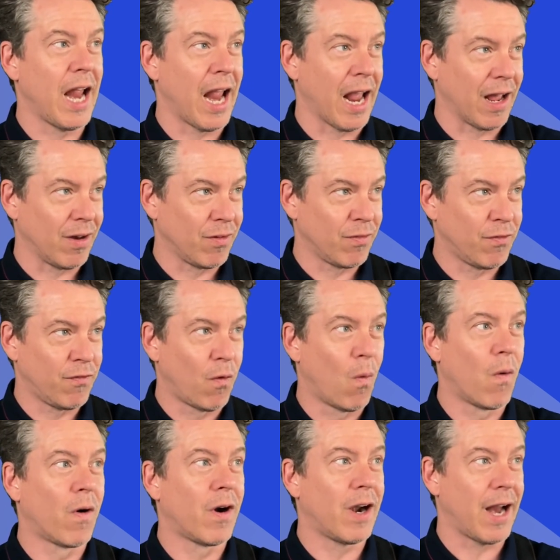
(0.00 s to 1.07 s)
and
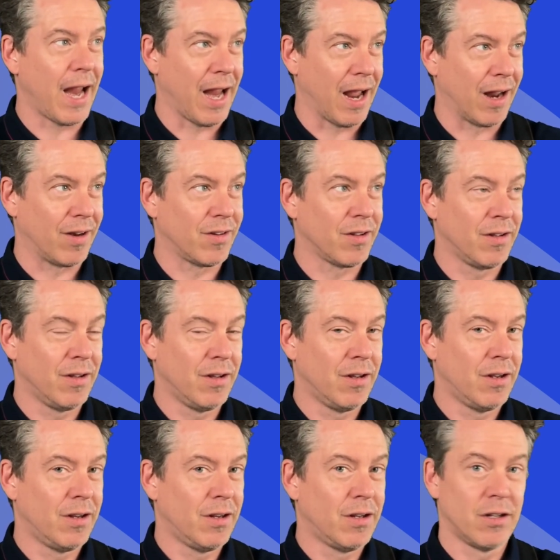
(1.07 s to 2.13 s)
4
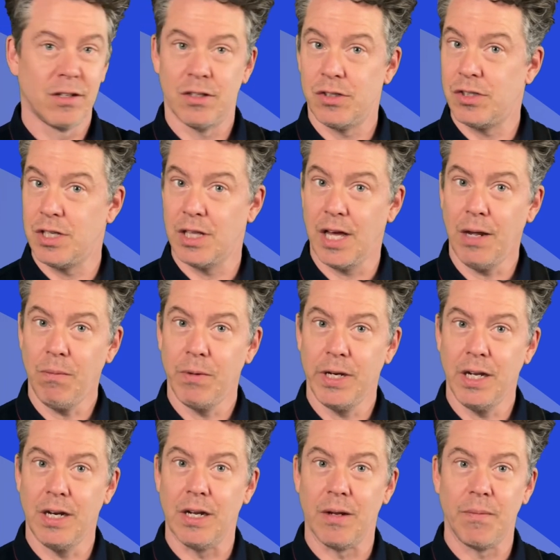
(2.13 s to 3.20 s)
and. You see that? We
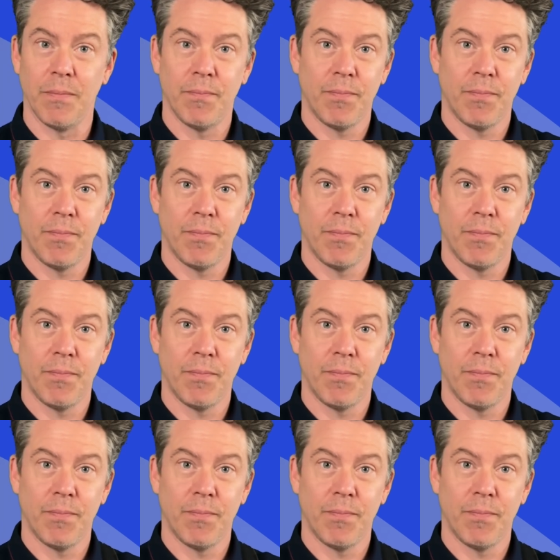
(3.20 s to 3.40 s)
did it.